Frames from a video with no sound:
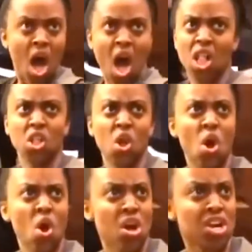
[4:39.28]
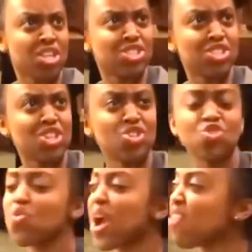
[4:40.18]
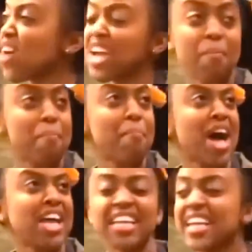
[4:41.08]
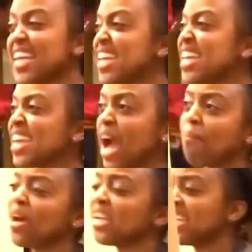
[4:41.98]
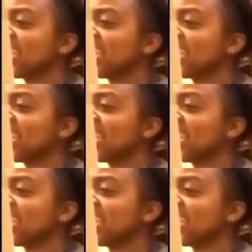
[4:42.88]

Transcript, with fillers: A large. You got money. He got money.